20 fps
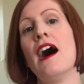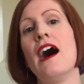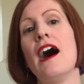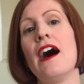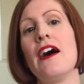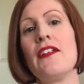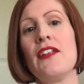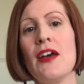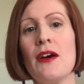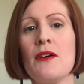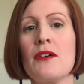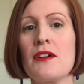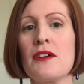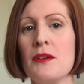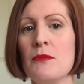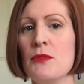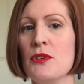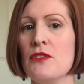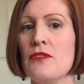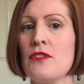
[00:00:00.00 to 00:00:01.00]
and now I'm going
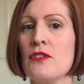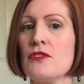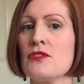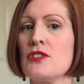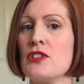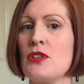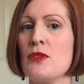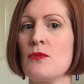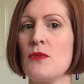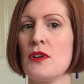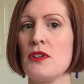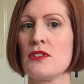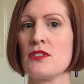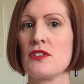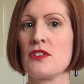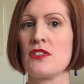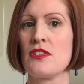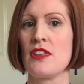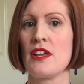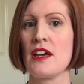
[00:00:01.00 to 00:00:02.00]
to move on to the
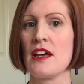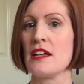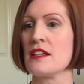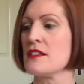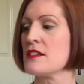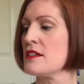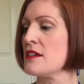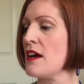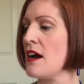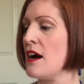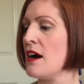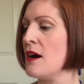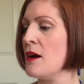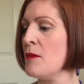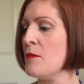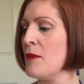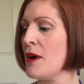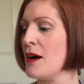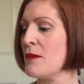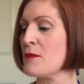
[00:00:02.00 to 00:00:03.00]
ones that
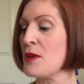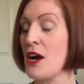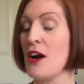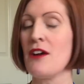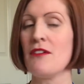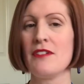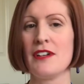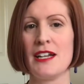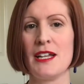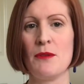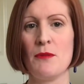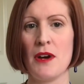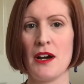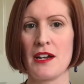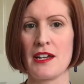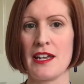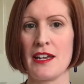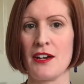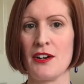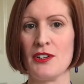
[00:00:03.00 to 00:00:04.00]
I'm currently
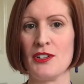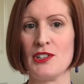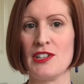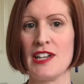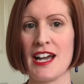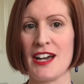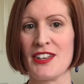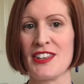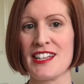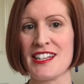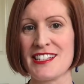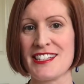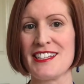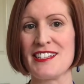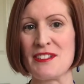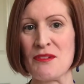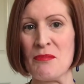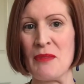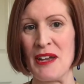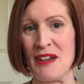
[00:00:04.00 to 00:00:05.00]
working on. Now this
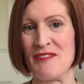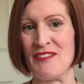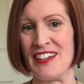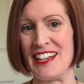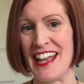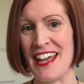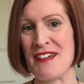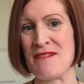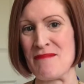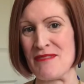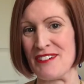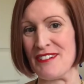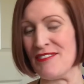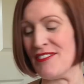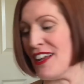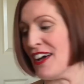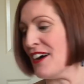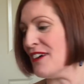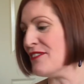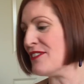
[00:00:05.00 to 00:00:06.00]
is a bit of a labour of
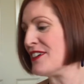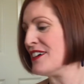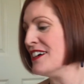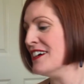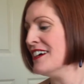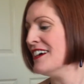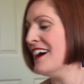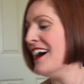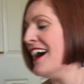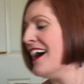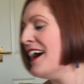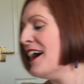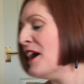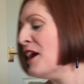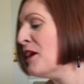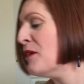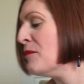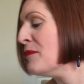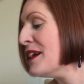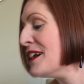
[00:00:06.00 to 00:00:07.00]
love,
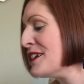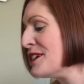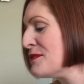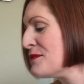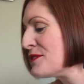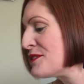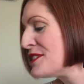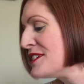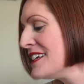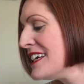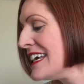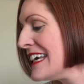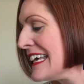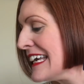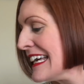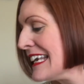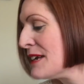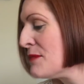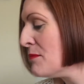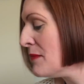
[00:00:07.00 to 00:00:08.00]
and you'll see
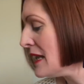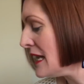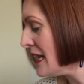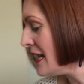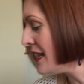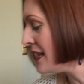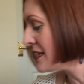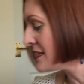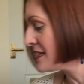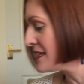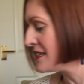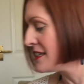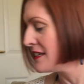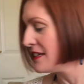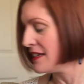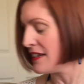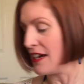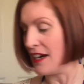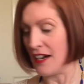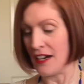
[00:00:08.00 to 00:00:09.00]
in a minute
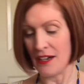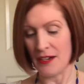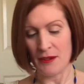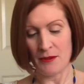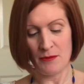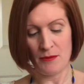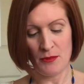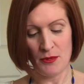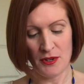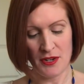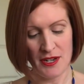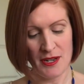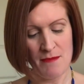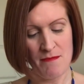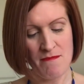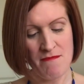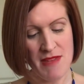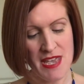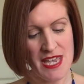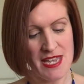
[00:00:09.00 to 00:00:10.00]
what I
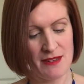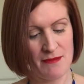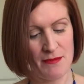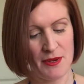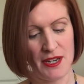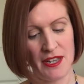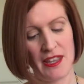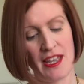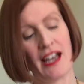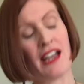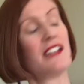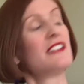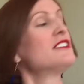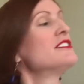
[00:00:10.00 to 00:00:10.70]
mean by that.